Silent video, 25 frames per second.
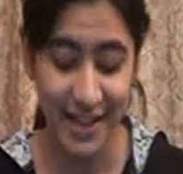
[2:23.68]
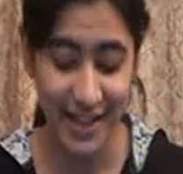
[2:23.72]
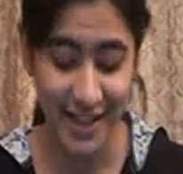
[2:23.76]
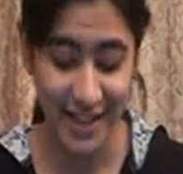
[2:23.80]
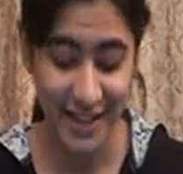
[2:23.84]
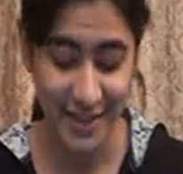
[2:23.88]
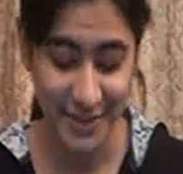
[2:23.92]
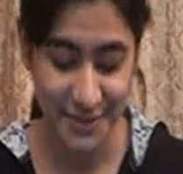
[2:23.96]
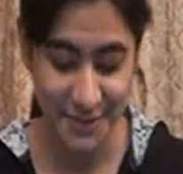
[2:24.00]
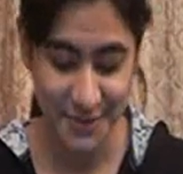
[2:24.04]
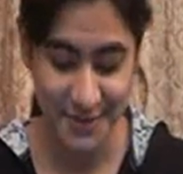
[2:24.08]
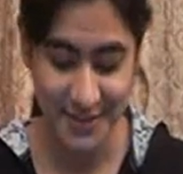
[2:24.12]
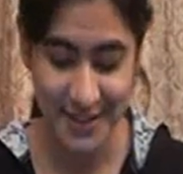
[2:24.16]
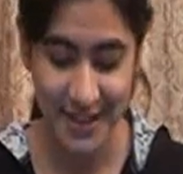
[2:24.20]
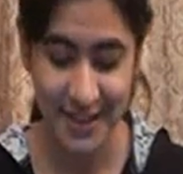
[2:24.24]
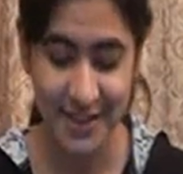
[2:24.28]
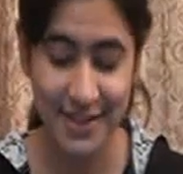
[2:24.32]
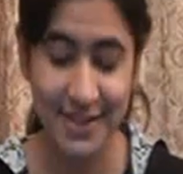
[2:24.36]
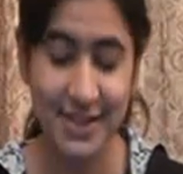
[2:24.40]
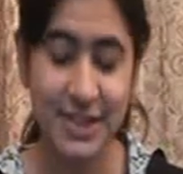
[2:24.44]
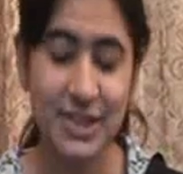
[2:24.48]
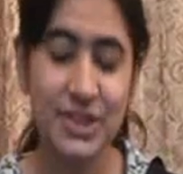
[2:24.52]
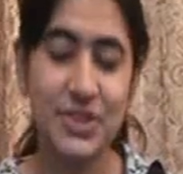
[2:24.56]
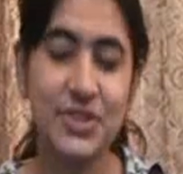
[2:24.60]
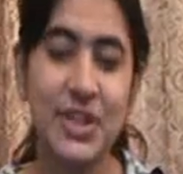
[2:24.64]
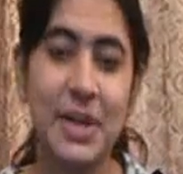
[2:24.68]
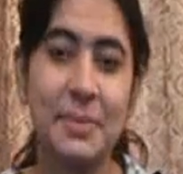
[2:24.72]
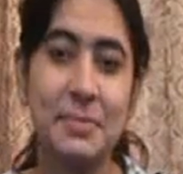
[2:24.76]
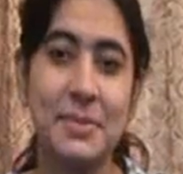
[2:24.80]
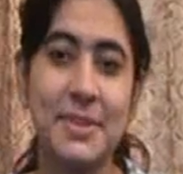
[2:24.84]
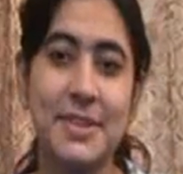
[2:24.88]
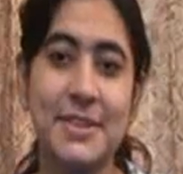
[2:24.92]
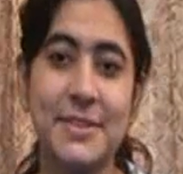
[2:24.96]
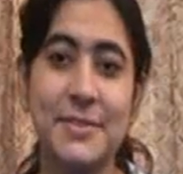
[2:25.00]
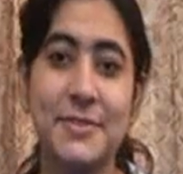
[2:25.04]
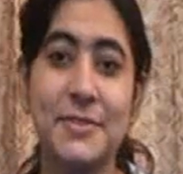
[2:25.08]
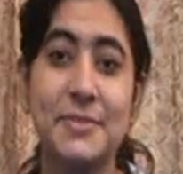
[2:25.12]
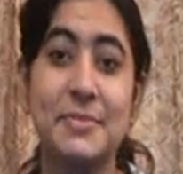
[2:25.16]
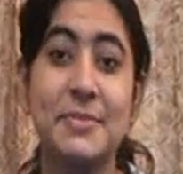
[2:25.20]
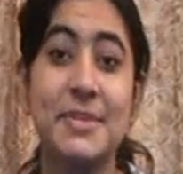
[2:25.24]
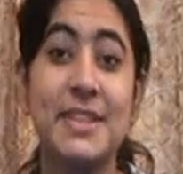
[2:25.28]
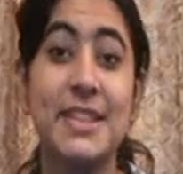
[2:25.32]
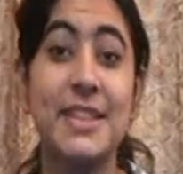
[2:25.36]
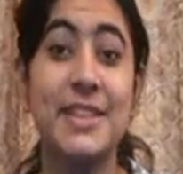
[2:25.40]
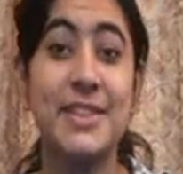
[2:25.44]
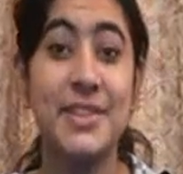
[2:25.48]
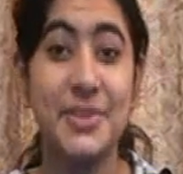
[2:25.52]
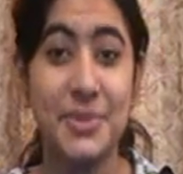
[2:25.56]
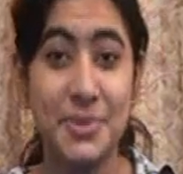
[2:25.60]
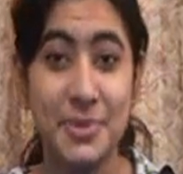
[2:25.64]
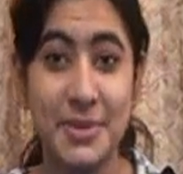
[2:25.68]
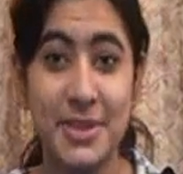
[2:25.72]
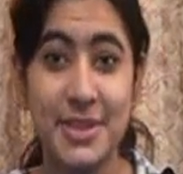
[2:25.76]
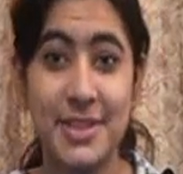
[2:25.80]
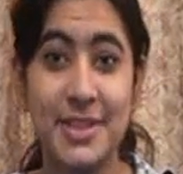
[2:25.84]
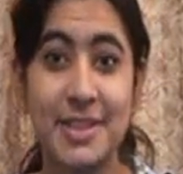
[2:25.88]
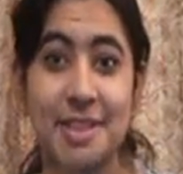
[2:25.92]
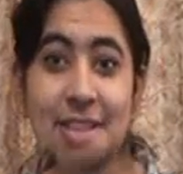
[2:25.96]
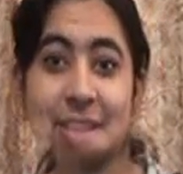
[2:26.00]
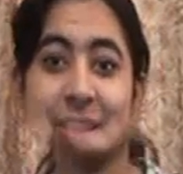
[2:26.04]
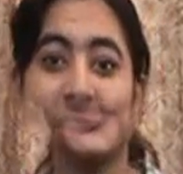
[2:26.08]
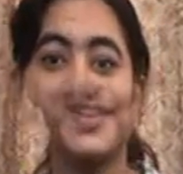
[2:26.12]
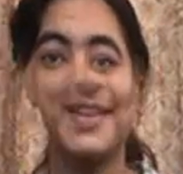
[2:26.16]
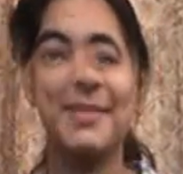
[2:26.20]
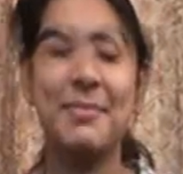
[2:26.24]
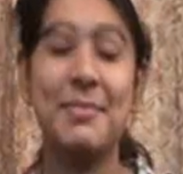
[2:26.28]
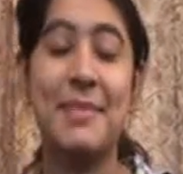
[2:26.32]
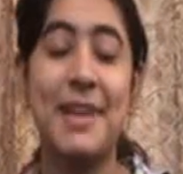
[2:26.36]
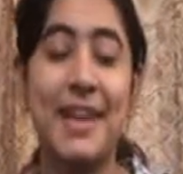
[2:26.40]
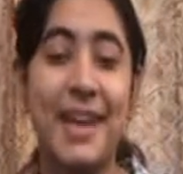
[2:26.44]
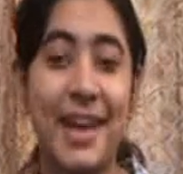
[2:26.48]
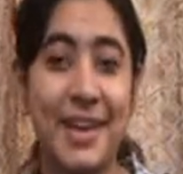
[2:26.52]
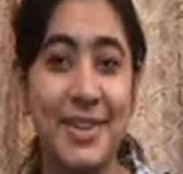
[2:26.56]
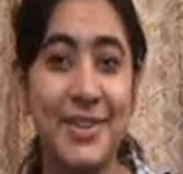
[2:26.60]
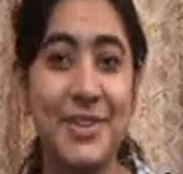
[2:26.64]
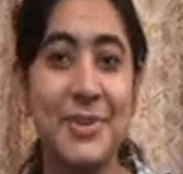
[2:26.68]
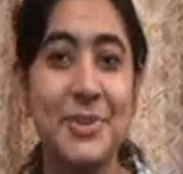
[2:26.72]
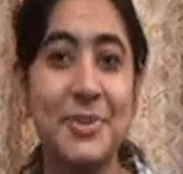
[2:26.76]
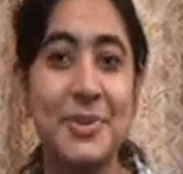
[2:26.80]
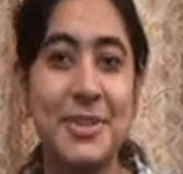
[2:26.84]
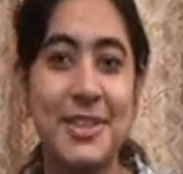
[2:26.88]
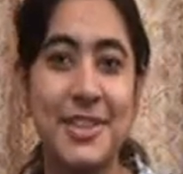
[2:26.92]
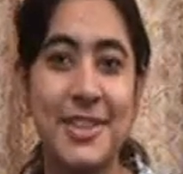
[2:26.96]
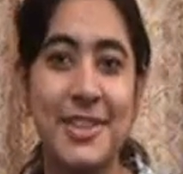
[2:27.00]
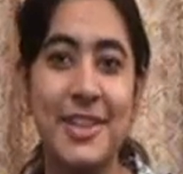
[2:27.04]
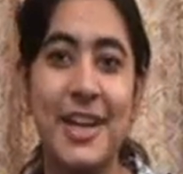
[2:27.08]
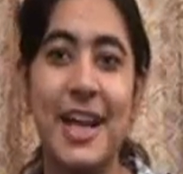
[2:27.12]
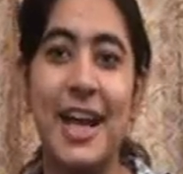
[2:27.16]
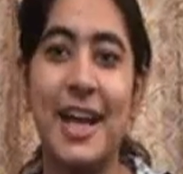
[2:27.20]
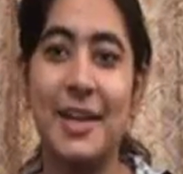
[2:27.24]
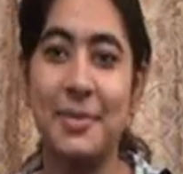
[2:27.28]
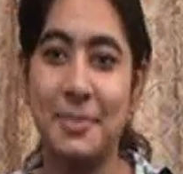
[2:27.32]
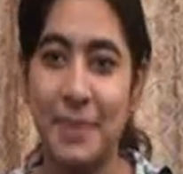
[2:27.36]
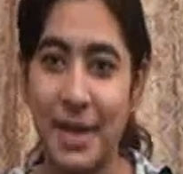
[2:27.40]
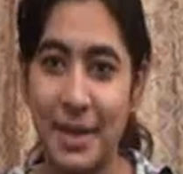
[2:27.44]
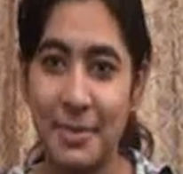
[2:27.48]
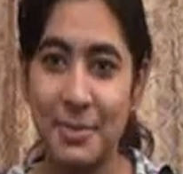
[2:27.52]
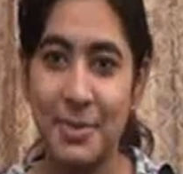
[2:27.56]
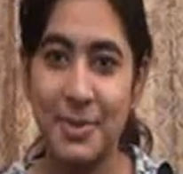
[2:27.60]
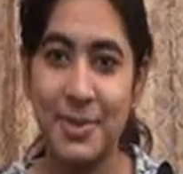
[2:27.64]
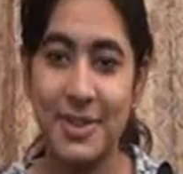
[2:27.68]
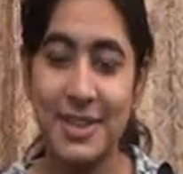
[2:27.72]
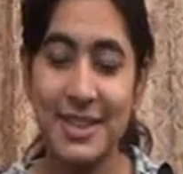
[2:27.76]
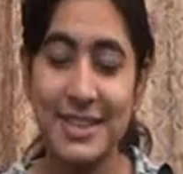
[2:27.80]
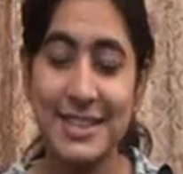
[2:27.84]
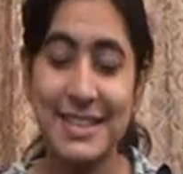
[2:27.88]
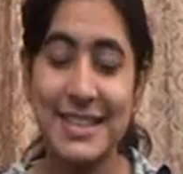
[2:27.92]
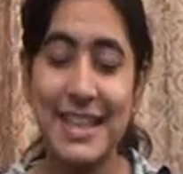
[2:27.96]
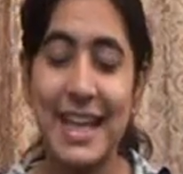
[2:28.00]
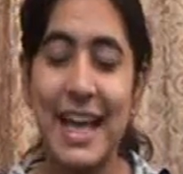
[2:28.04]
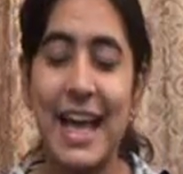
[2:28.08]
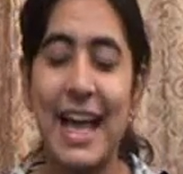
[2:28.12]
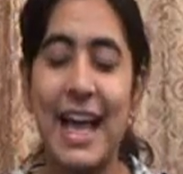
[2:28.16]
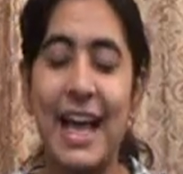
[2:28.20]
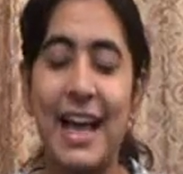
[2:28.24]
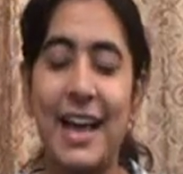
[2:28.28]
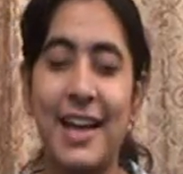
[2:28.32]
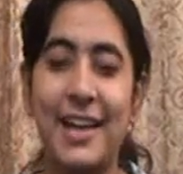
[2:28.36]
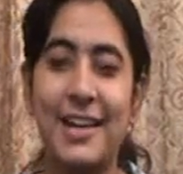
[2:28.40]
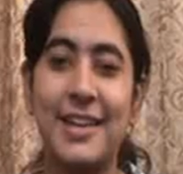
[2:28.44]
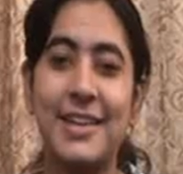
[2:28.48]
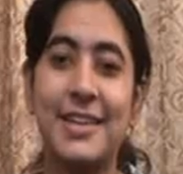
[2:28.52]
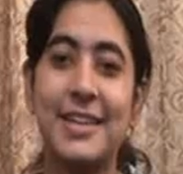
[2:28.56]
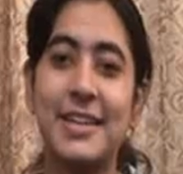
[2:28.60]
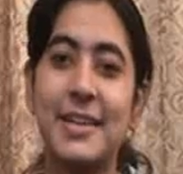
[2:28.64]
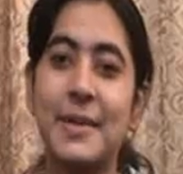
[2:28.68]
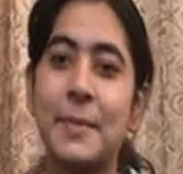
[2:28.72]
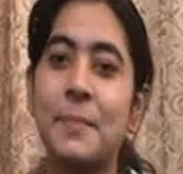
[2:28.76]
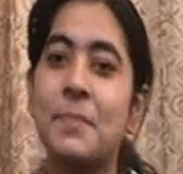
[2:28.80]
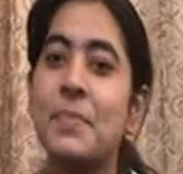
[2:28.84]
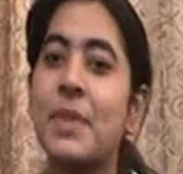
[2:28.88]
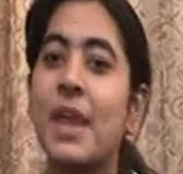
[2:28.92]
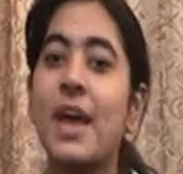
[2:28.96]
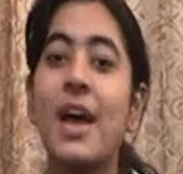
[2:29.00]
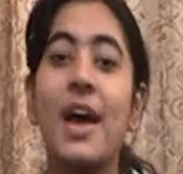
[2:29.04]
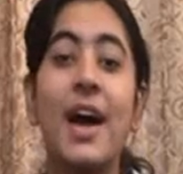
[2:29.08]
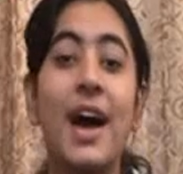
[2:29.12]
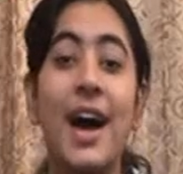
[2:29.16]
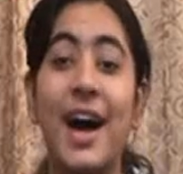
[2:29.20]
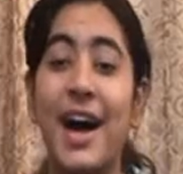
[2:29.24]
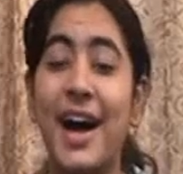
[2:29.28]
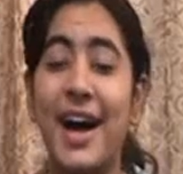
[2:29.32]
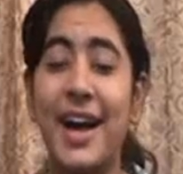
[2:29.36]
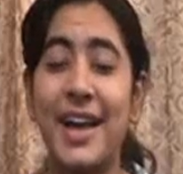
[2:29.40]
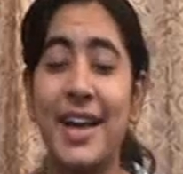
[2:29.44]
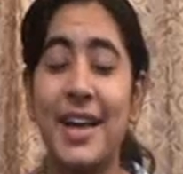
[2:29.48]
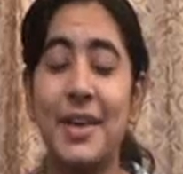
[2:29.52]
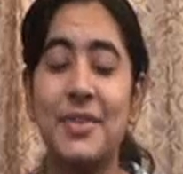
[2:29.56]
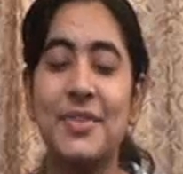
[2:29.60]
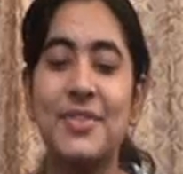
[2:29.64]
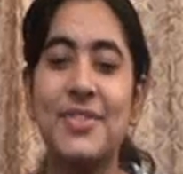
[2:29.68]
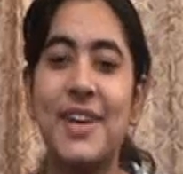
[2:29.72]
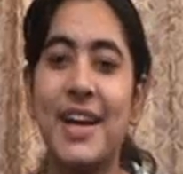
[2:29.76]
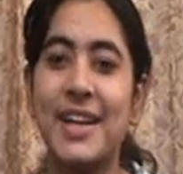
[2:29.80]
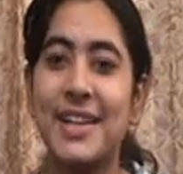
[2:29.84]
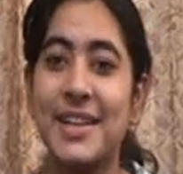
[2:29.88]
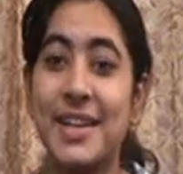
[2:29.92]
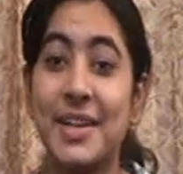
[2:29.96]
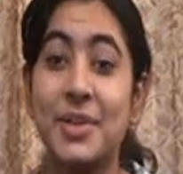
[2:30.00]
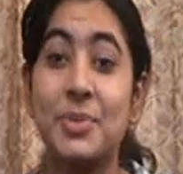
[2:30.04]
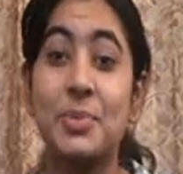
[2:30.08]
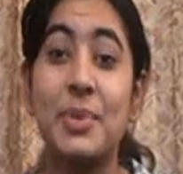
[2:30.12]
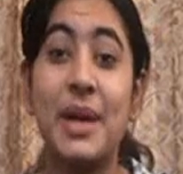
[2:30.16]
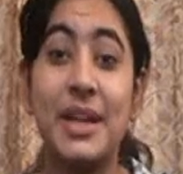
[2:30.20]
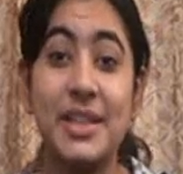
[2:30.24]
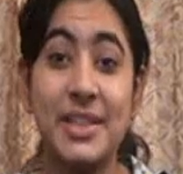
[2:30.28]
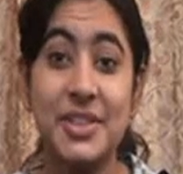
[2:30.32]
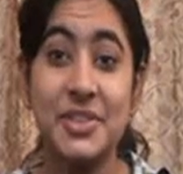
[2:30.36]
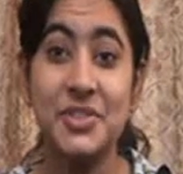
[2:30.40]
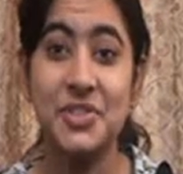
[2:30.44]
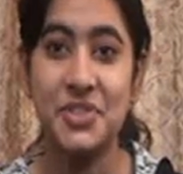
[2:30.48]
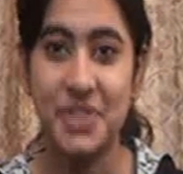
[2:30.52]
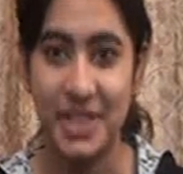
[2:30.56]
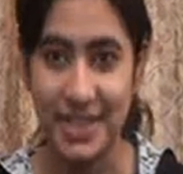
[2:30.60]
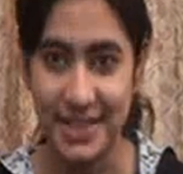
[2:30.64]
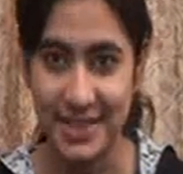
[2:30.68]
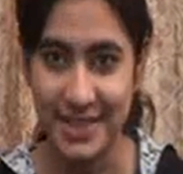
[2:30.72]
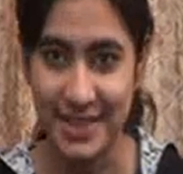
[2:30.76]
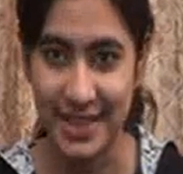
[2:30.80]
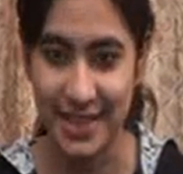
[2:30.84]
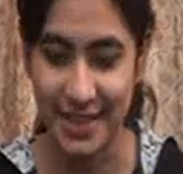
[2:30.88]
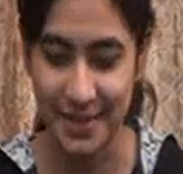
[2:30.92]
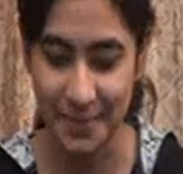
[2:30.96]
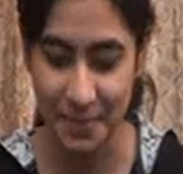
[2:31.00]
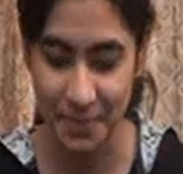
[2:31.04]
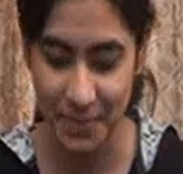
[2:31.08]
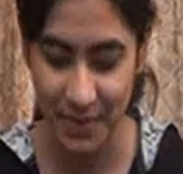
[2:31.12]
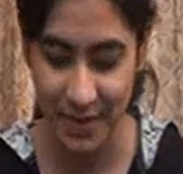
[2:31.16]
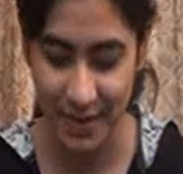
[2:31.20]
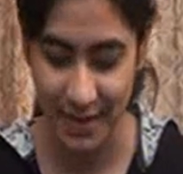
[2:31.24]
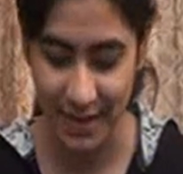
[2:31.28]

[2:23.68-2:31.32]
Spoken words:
I have studied the chapters from the tutor, my iTutor and my books, and I am finding it very interesting.